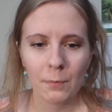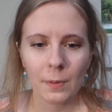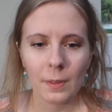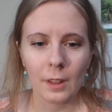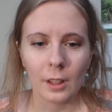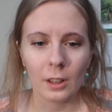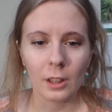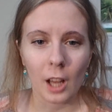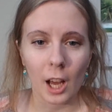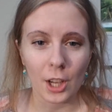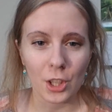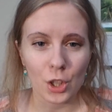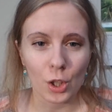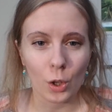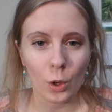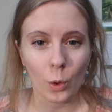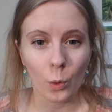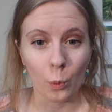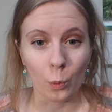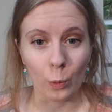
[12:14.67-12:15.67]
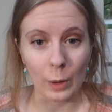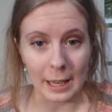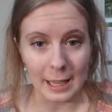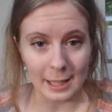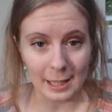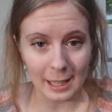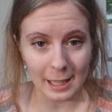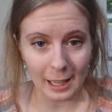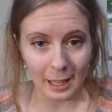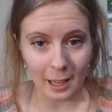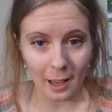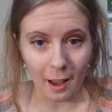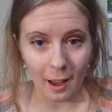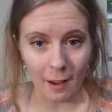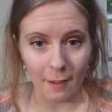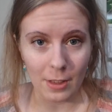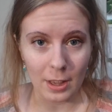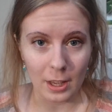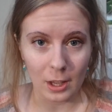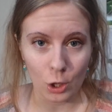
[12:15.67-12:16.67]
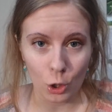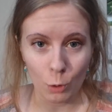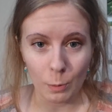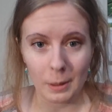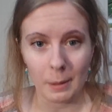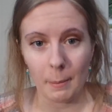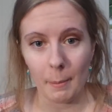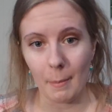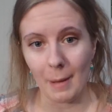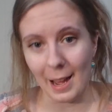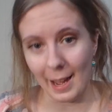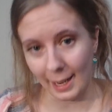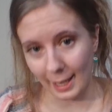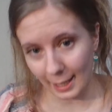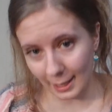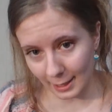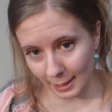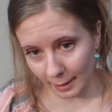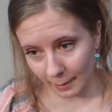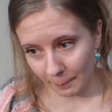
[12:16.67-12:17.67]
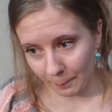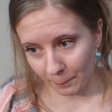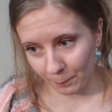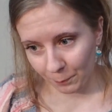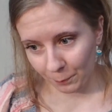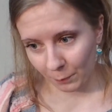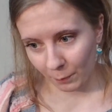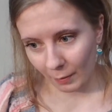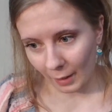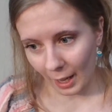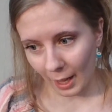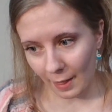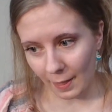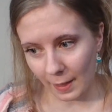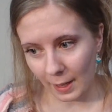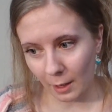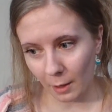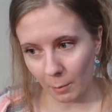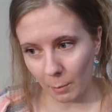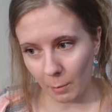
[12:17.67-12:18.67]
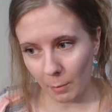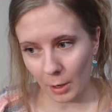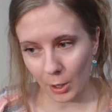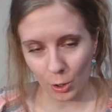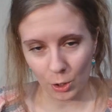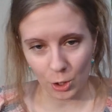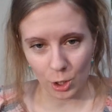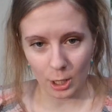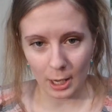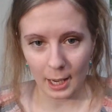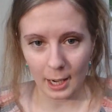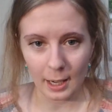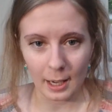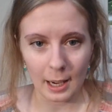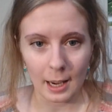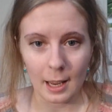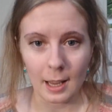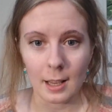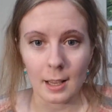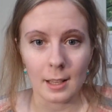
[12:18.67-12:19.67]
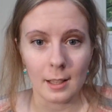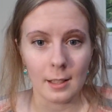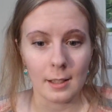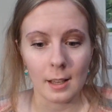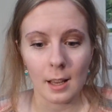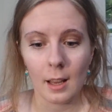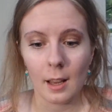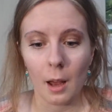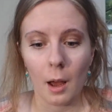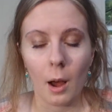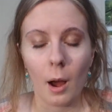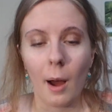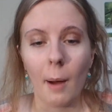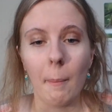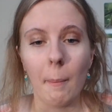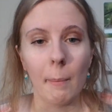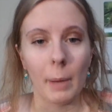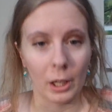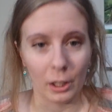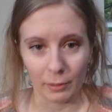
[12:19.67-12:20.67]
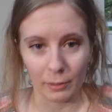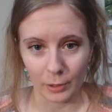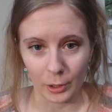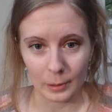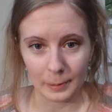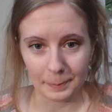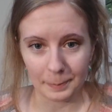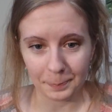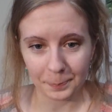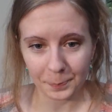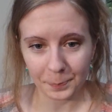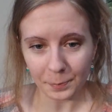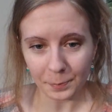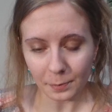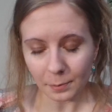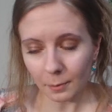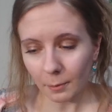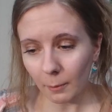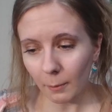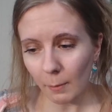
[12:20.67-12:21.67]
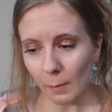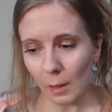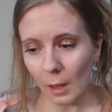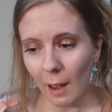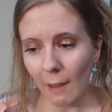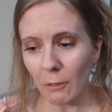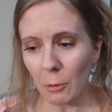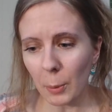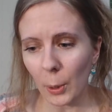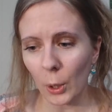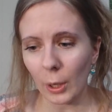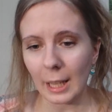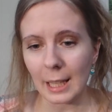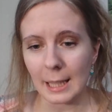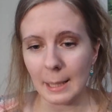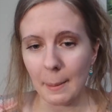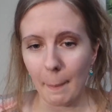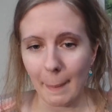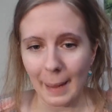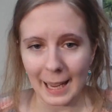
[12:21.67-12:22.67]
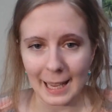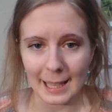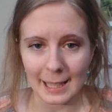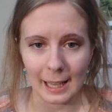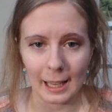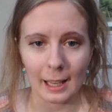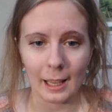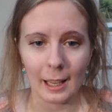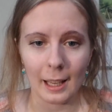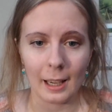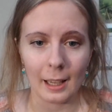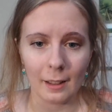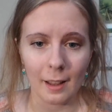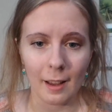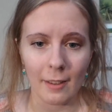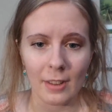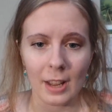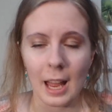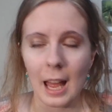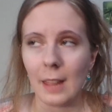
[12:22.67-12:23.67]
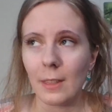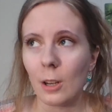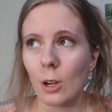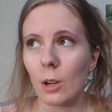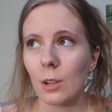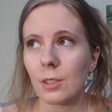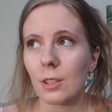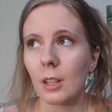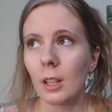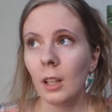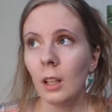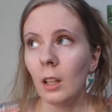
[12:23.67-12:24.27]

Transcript: the logical reasoning of the human mind. I think Mere Christianity is a marvel of a book. It's amazing, and I love it. And there's